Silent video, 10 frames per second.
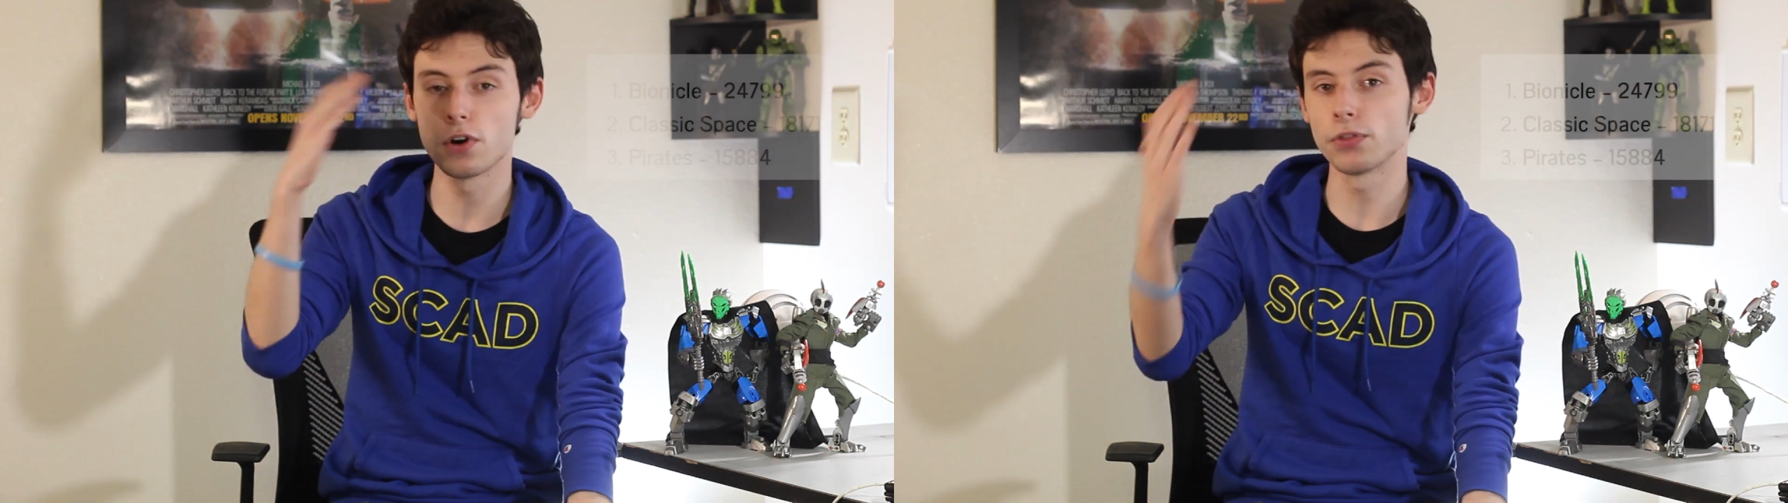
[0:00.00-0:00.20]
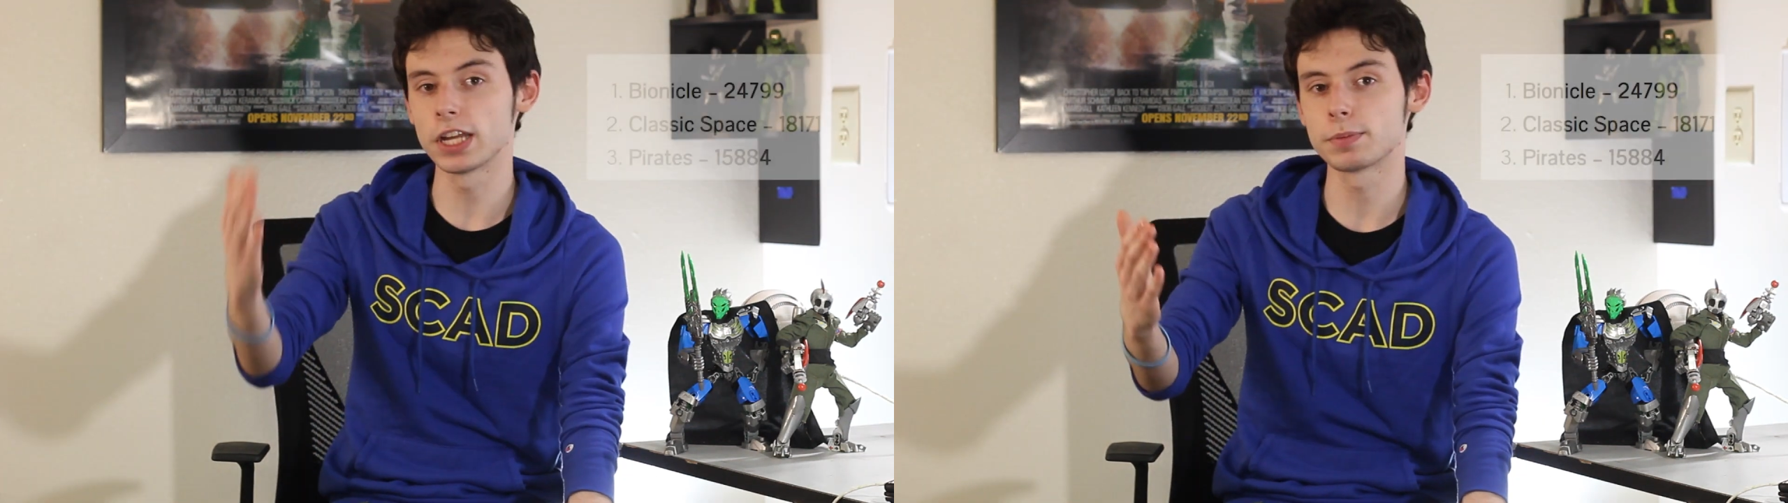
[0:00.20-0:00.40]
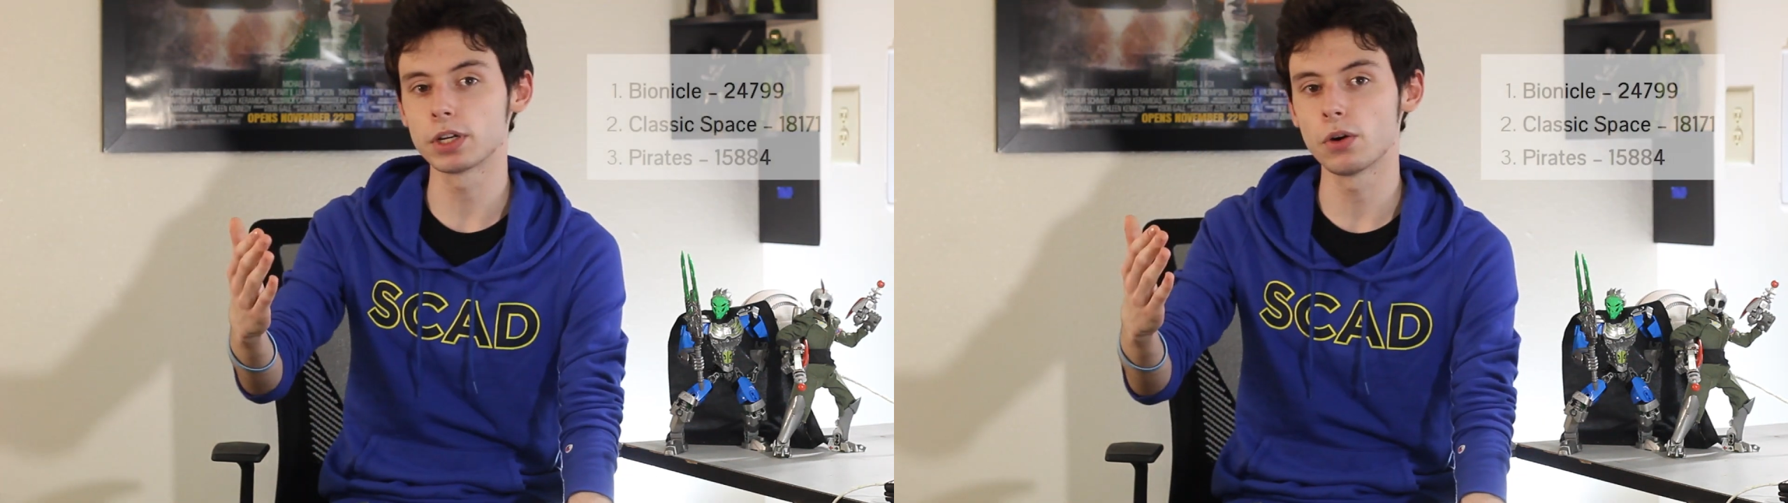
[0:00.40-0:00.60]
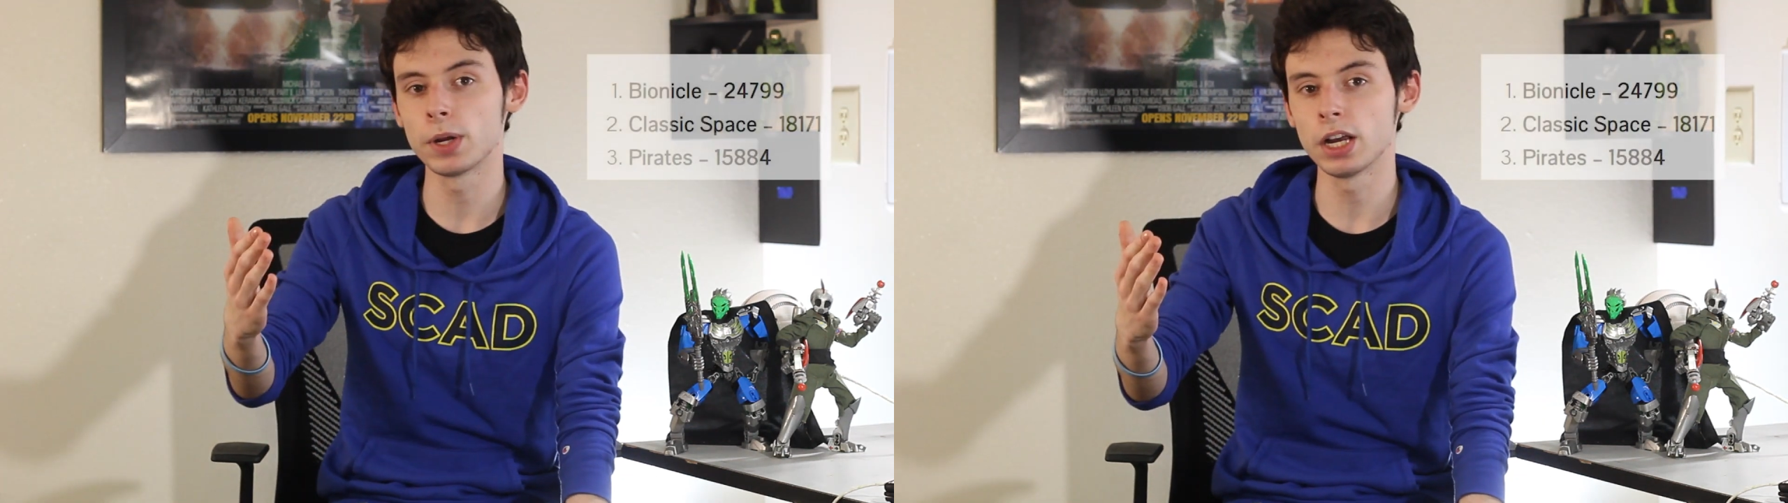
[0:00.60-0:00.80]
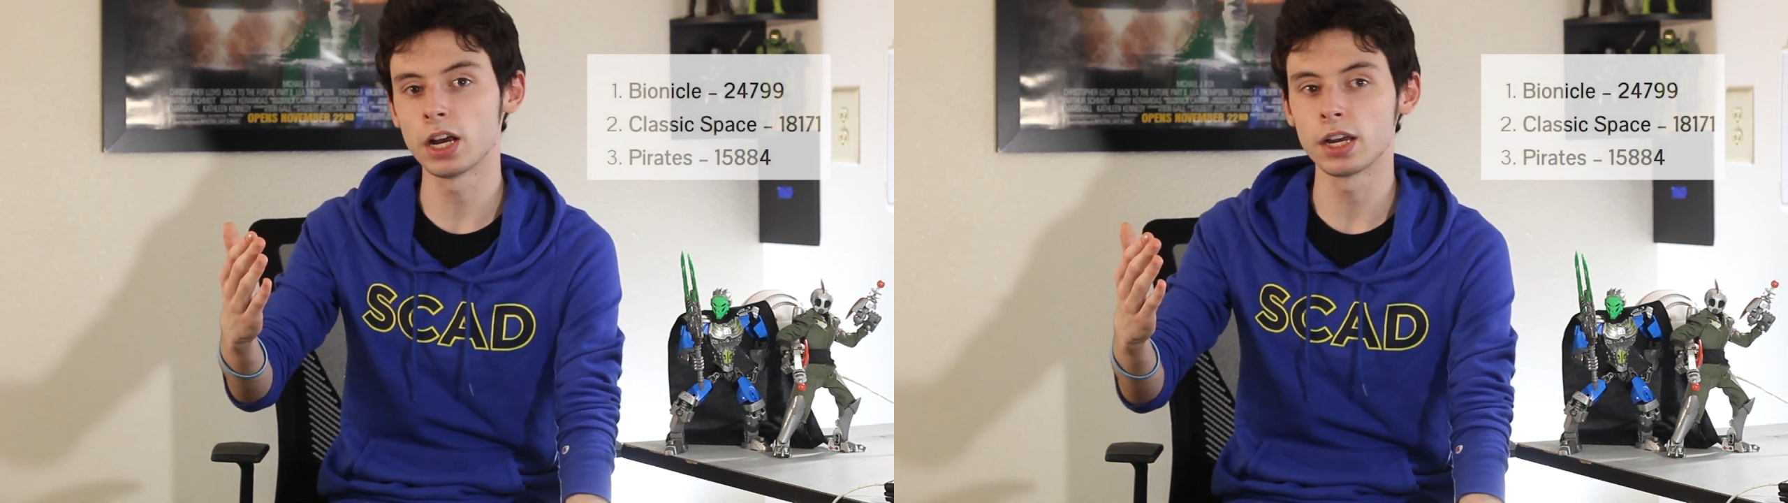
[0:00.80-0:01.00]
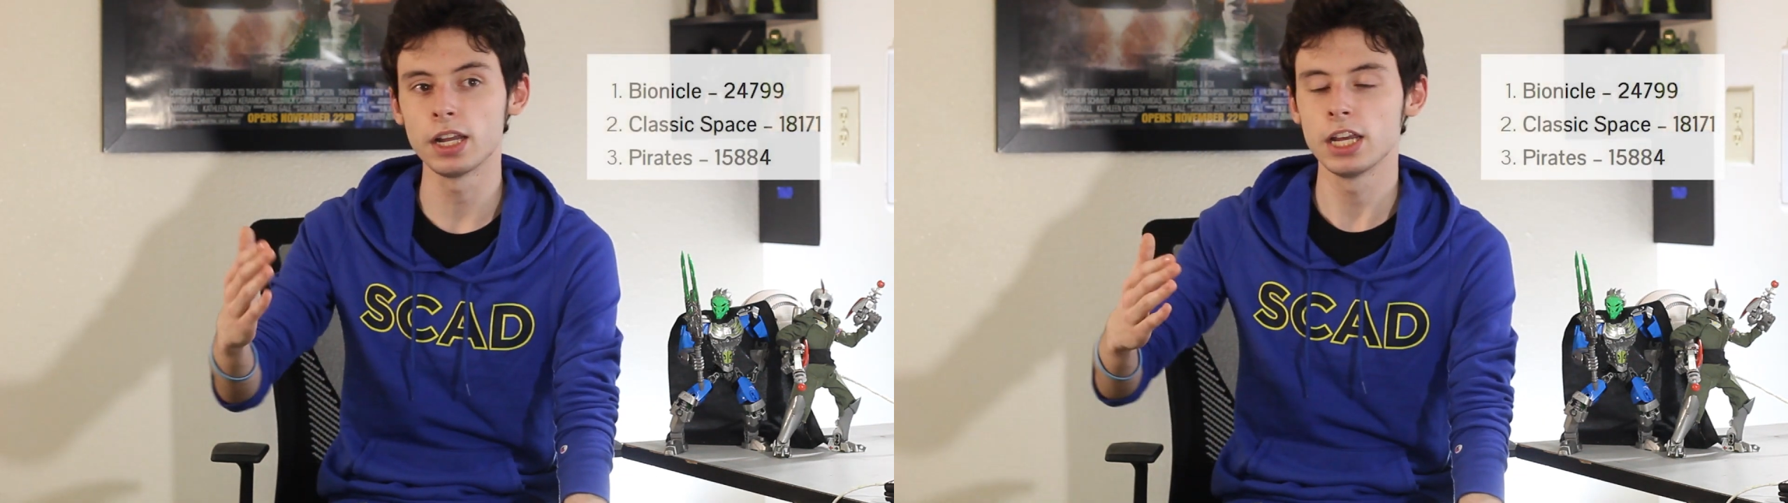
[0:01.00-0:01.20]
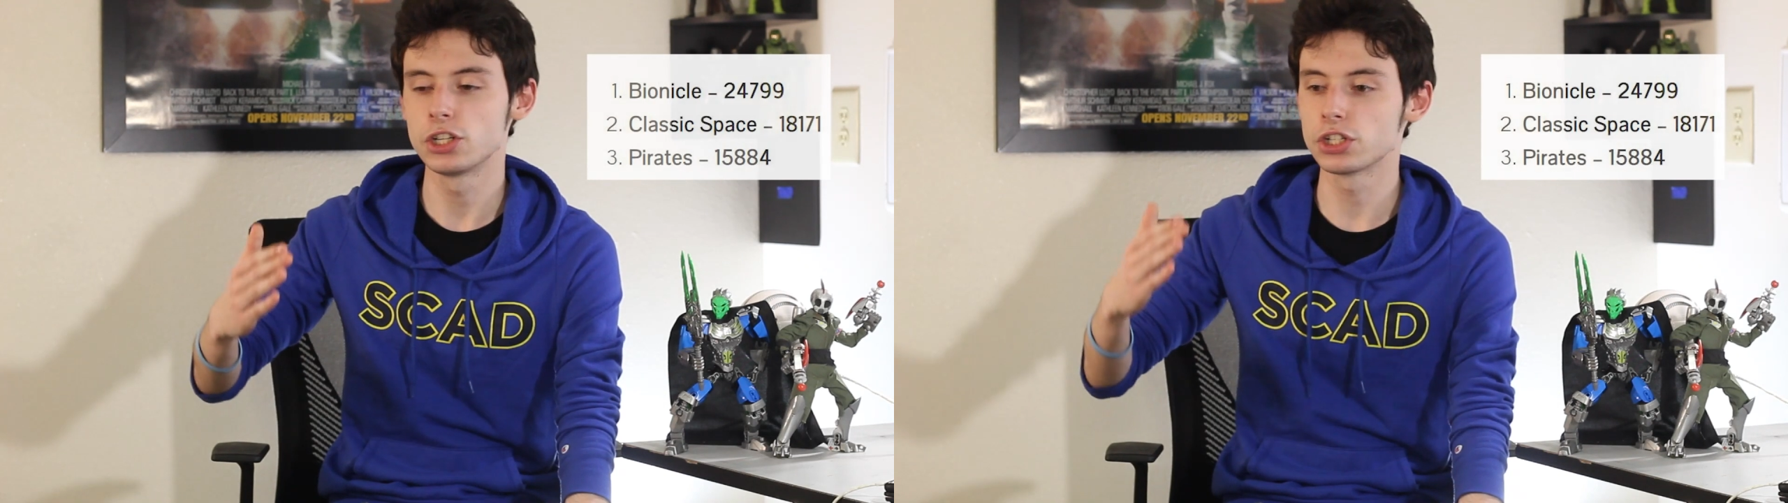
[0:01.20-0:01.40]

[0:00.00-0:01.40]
vote that's been going on,